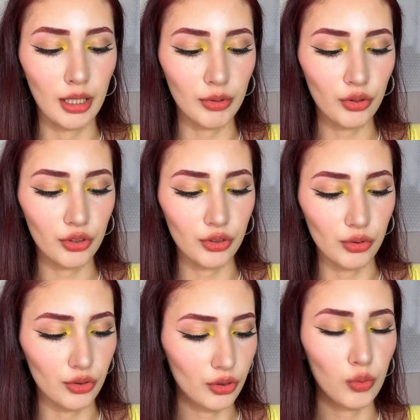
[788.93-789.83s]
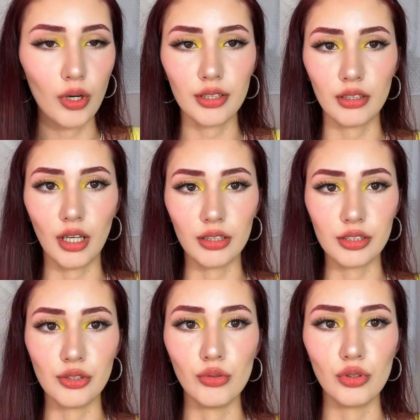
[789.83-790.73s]
I'm going to use quite an
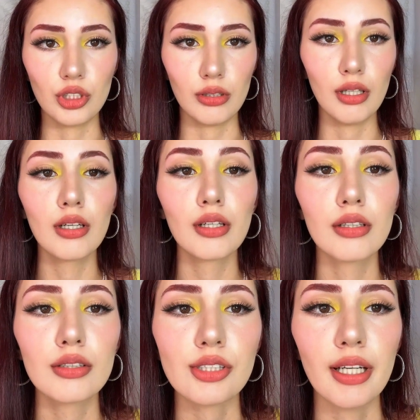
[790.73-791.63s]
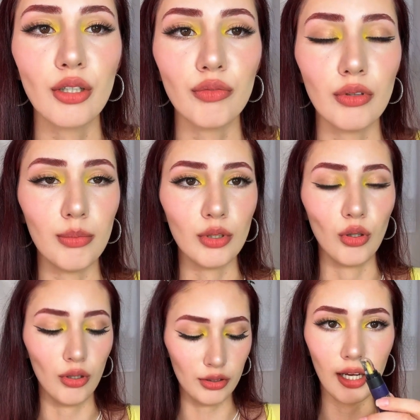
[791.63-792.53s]
unusual shade of lip
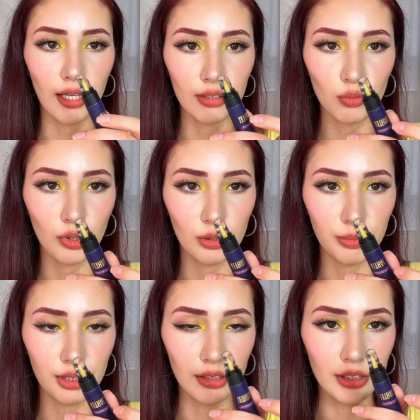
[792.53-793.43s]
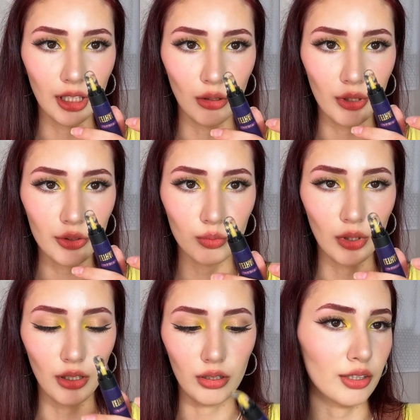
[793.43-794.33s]
gloss, and it will be yellow as well.